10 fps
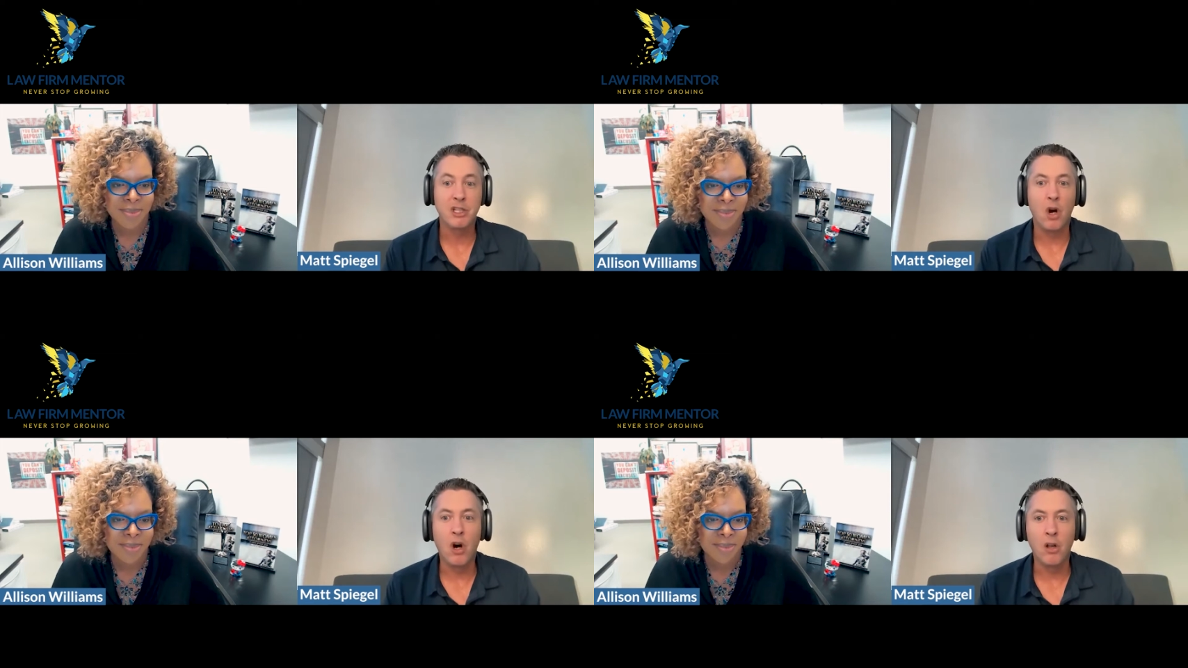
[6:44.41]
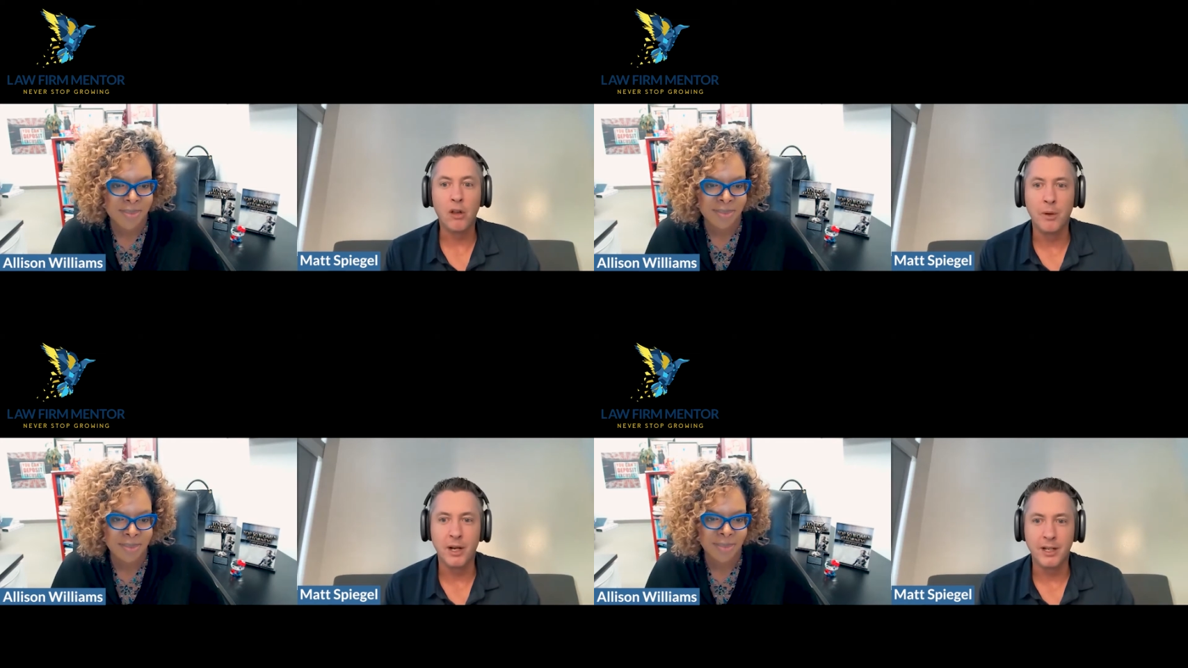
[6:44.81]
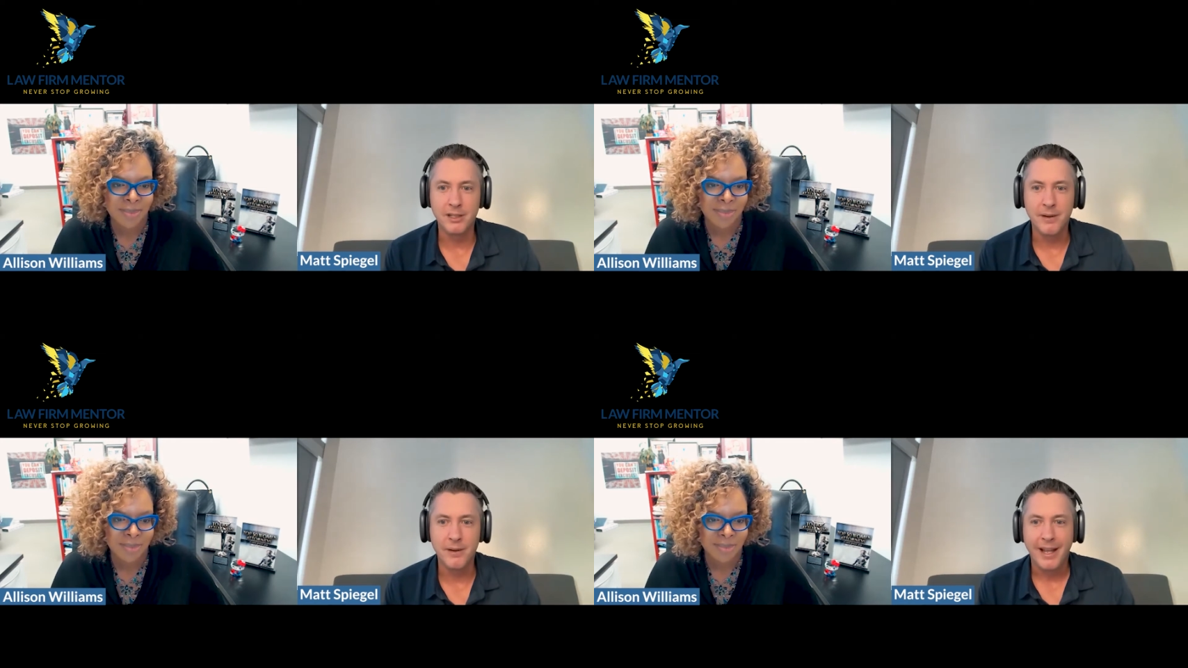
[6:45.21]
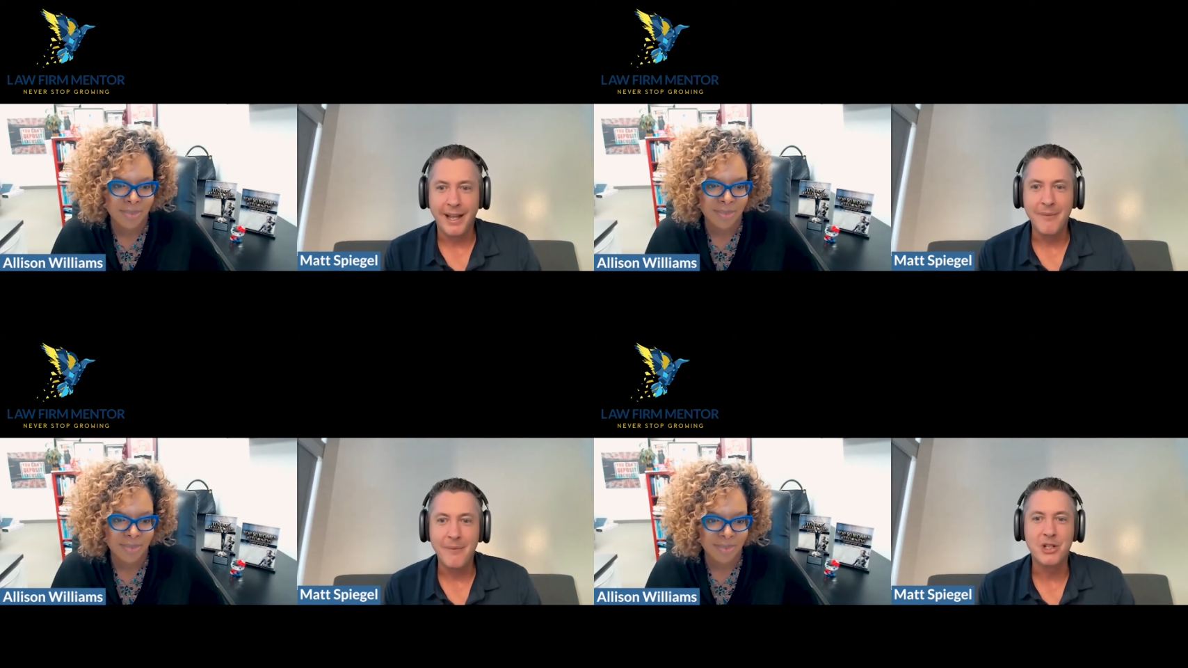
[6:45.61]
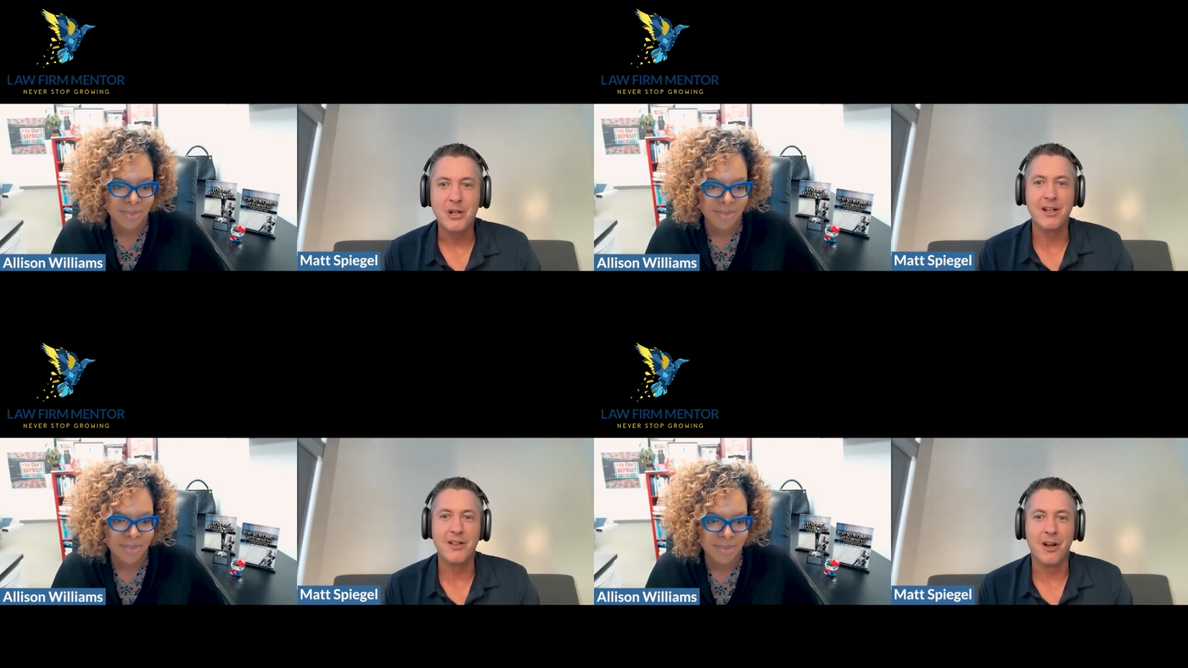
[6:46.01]
Speaker 1: but that's all it was. And we
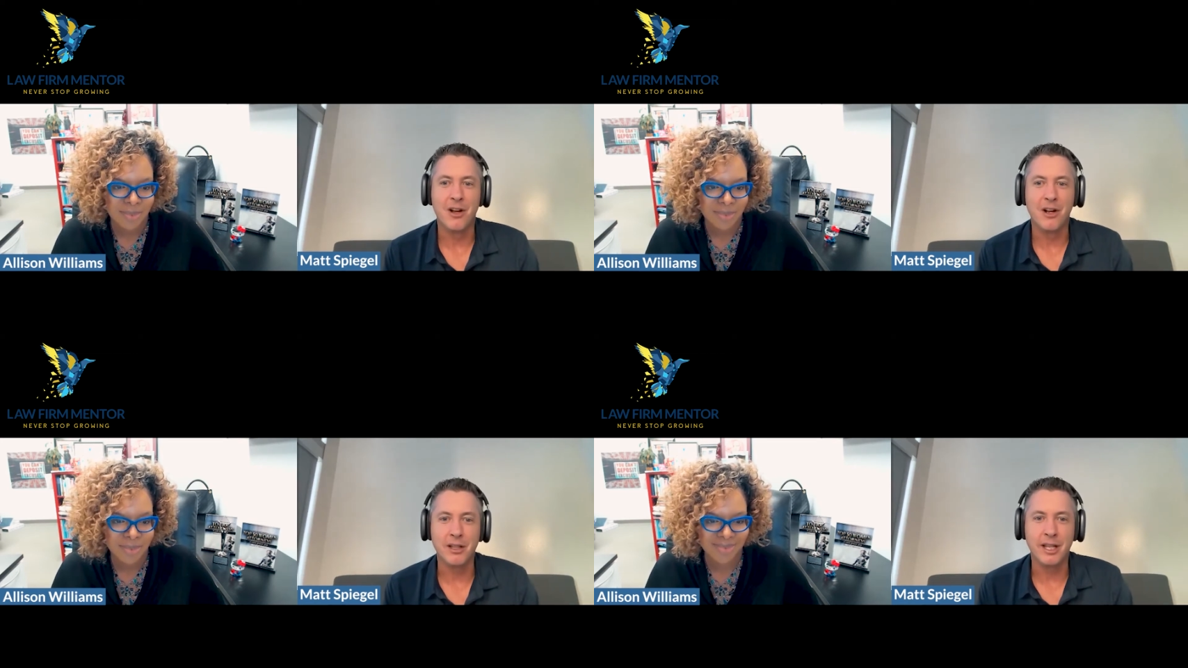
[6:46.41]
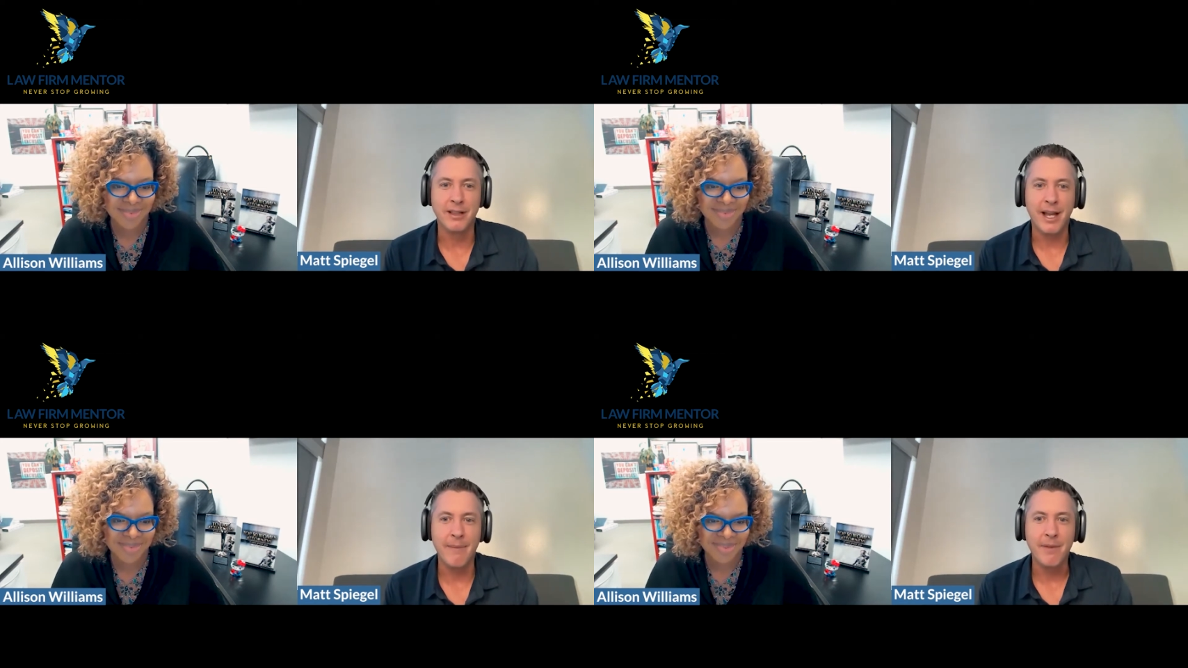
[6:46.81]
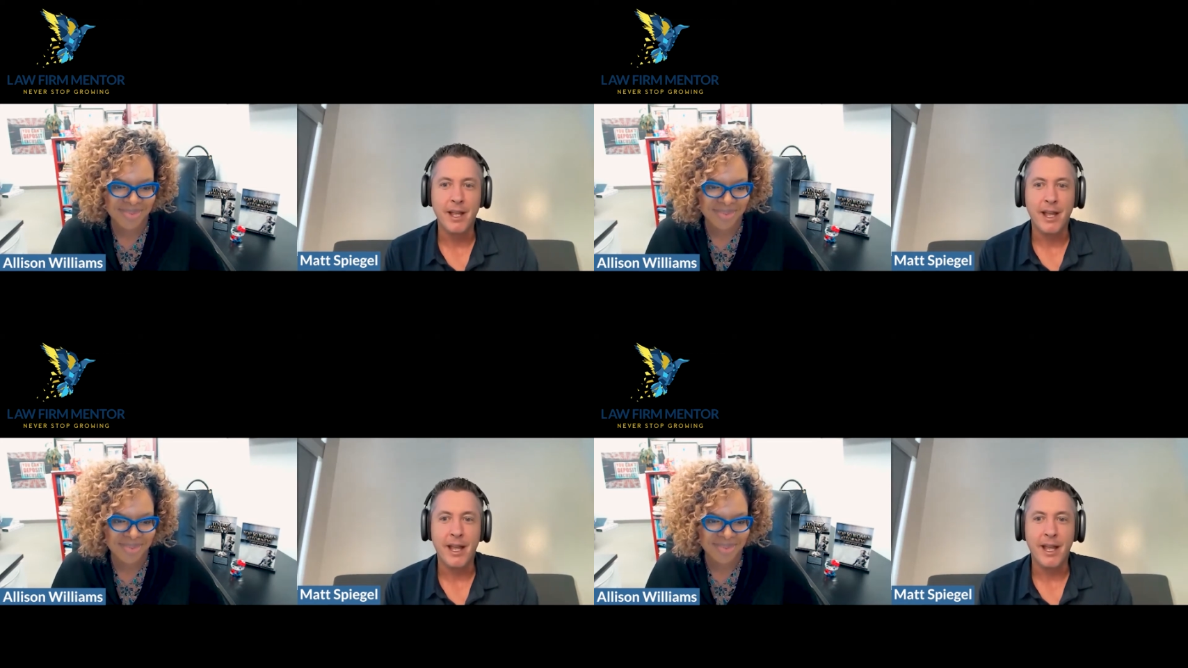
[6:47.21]
tried to launch it like that.